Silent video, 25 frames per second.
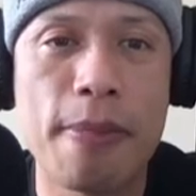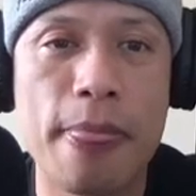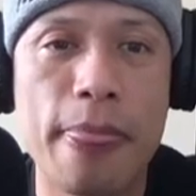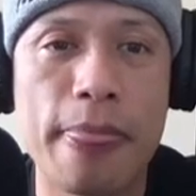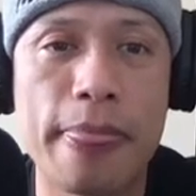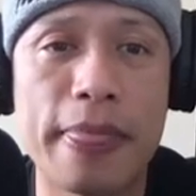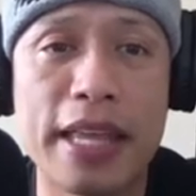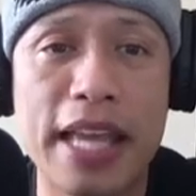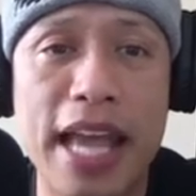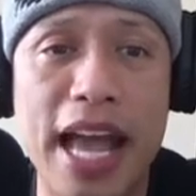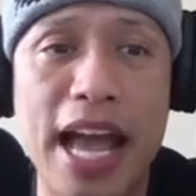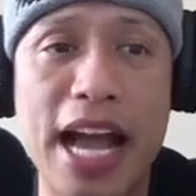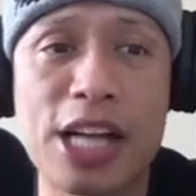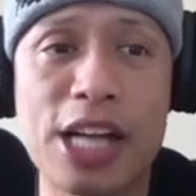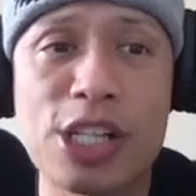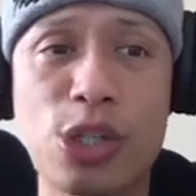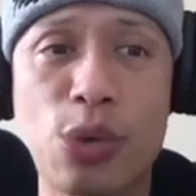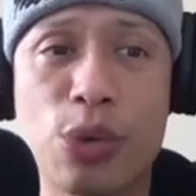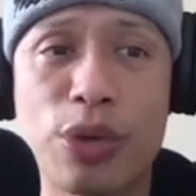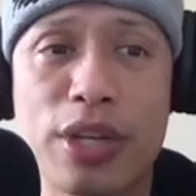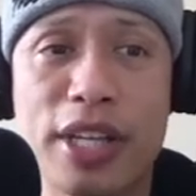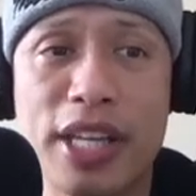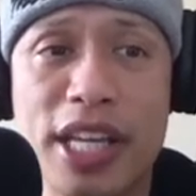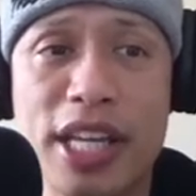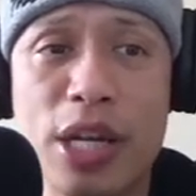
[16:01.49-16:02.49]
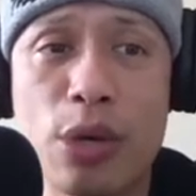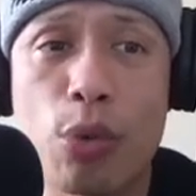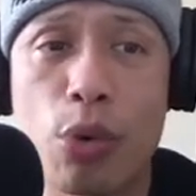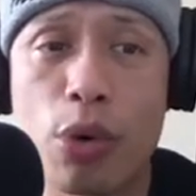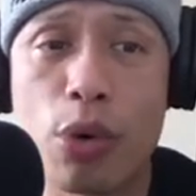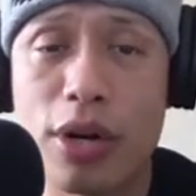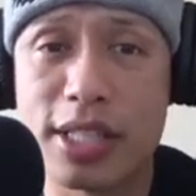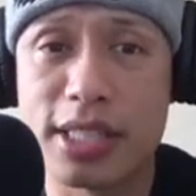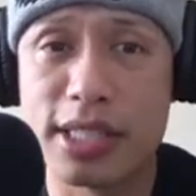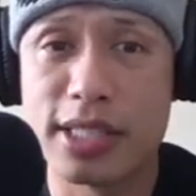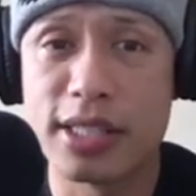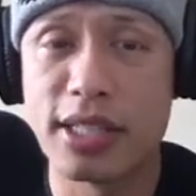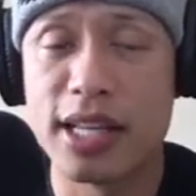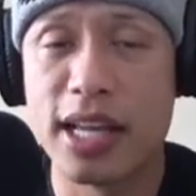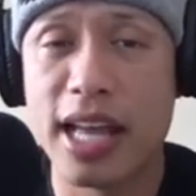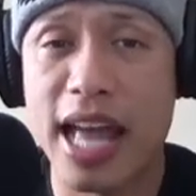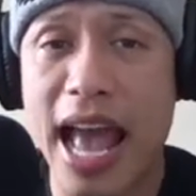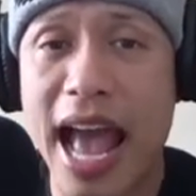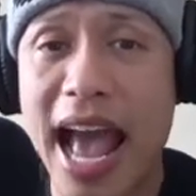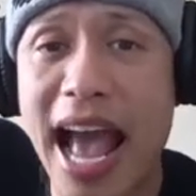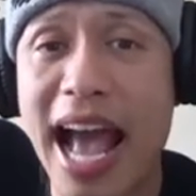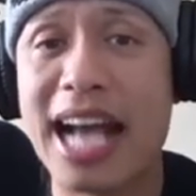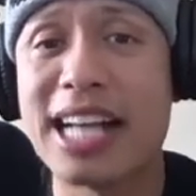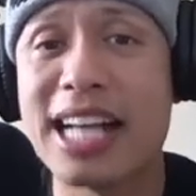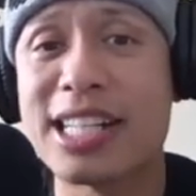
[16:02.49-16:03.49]
the actual keywords
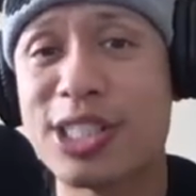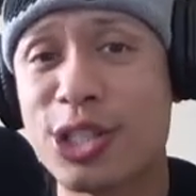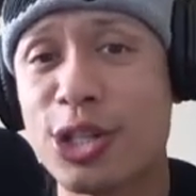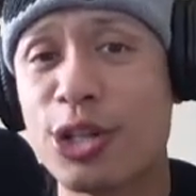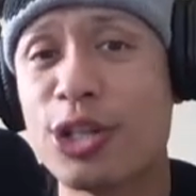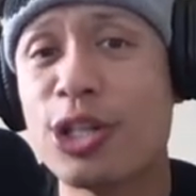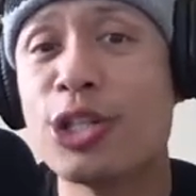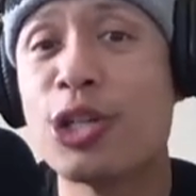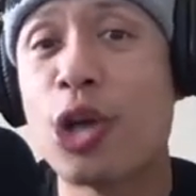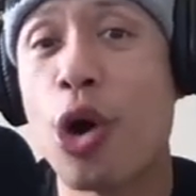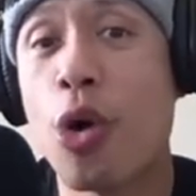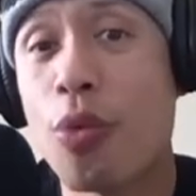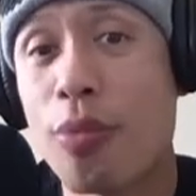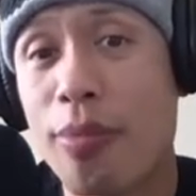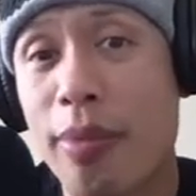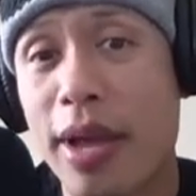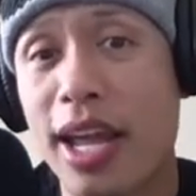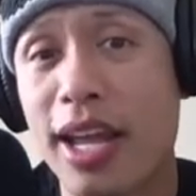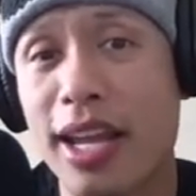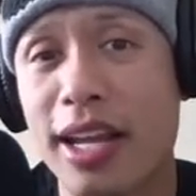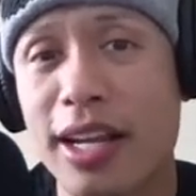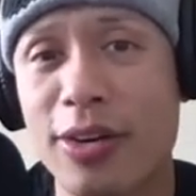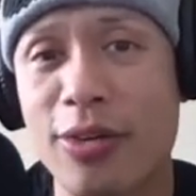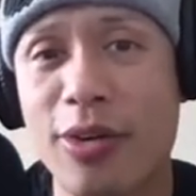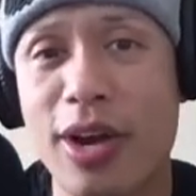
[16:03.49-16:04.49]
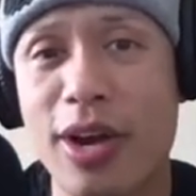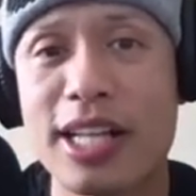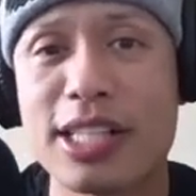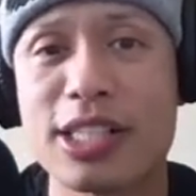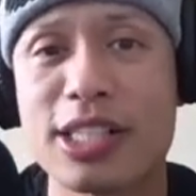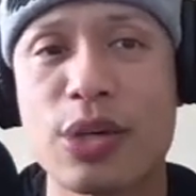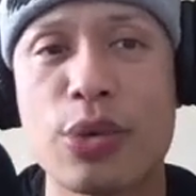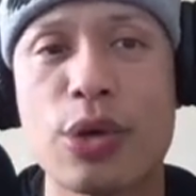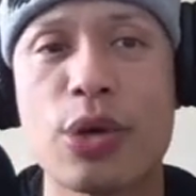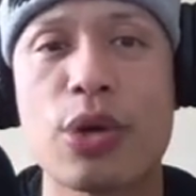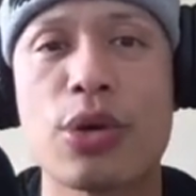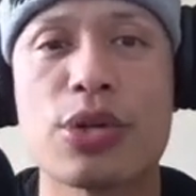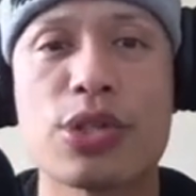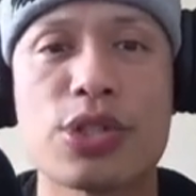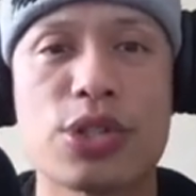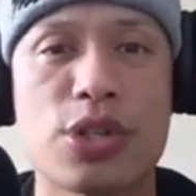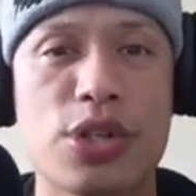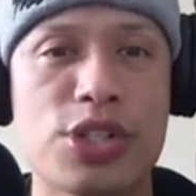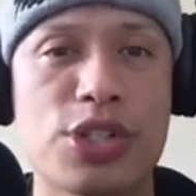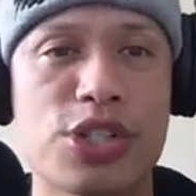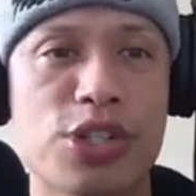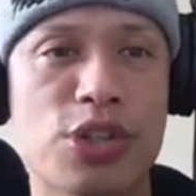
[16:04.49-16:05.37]
as your domain, right? So we go to search